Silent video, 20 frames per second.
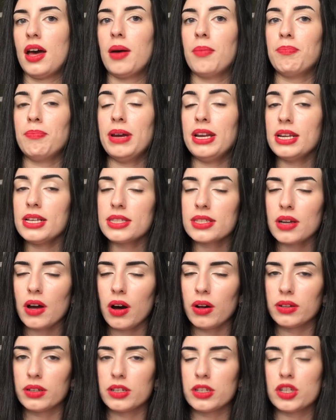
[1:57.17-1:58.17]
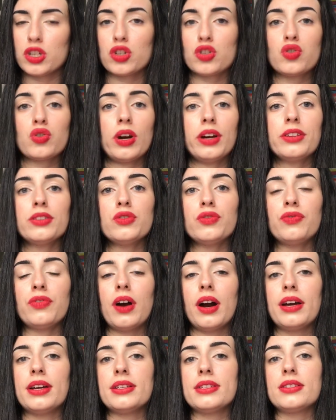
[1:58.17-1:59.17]
Many scholars try to
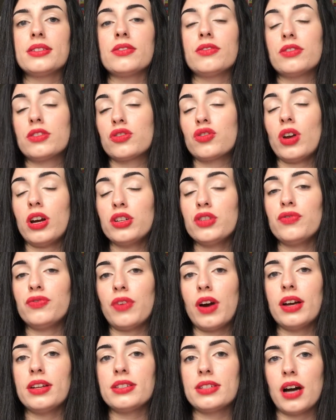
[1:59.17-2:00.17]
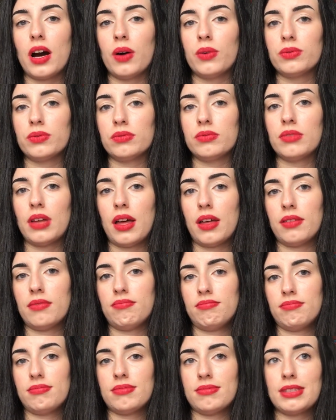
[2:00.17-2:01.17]
find out
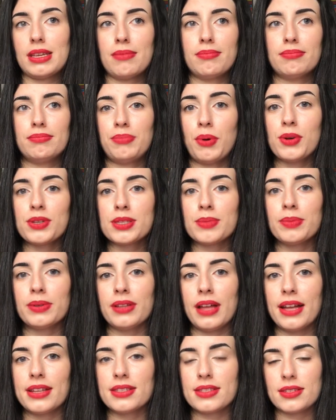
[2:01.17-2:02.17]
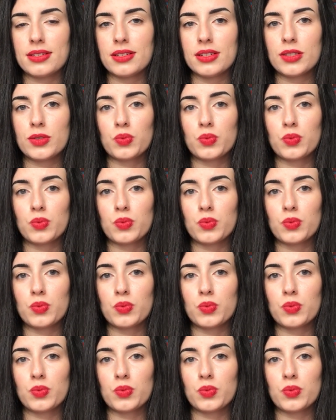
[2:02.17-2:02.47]
some possible answers